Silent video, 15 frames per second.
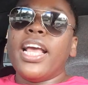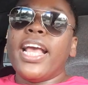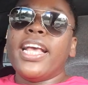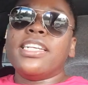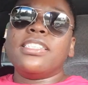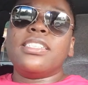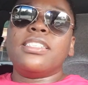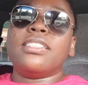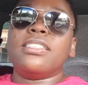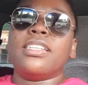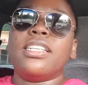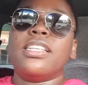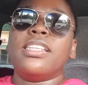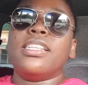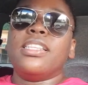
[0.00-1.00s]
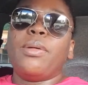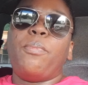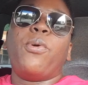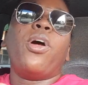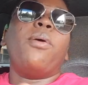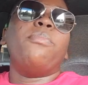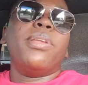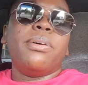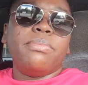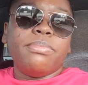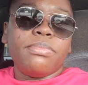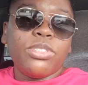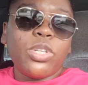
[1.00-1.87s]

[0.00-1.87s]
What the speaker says: as the problem.